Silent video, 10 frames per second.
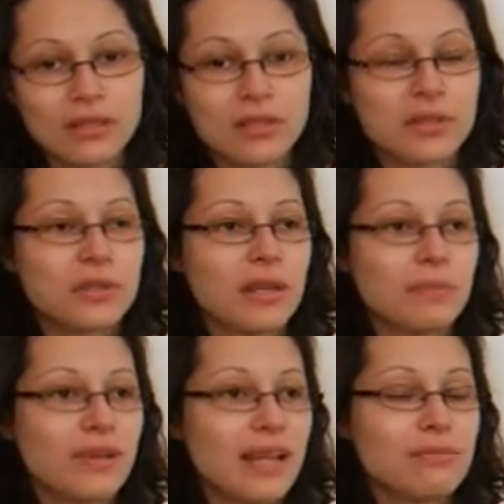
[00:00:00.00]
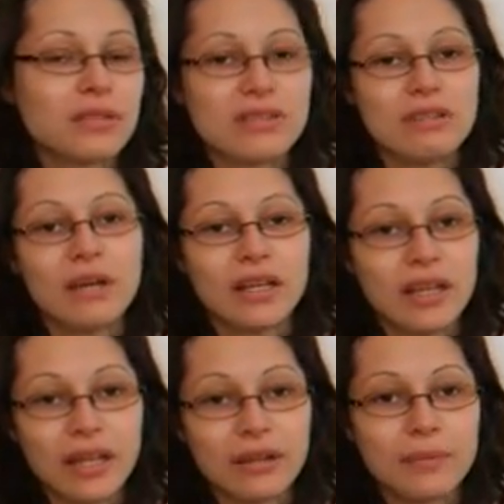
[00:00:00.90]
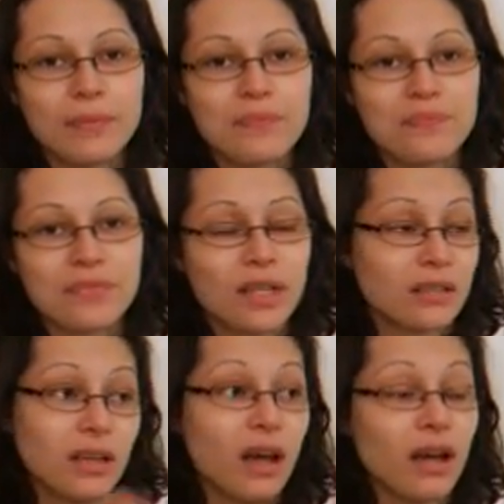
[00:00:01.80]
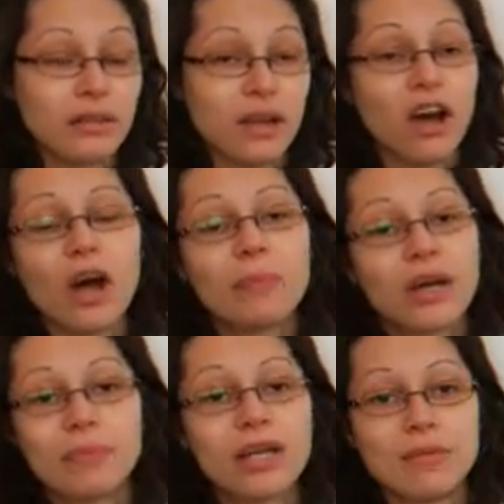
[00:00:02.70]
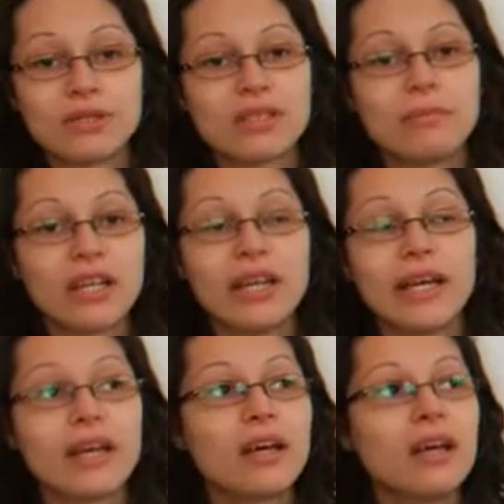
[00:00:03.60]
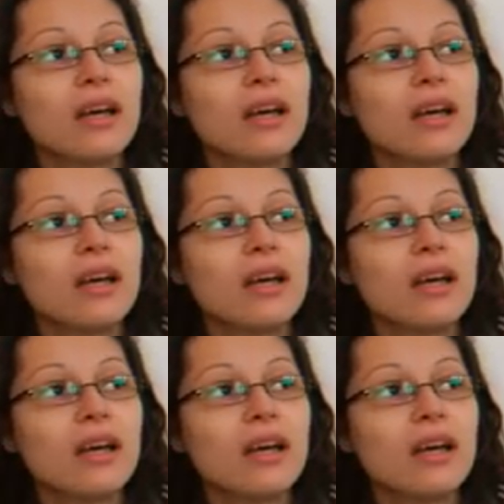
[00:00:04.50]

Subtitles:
So it's, I play mostly by ear, like the harp, I play mostly by ear.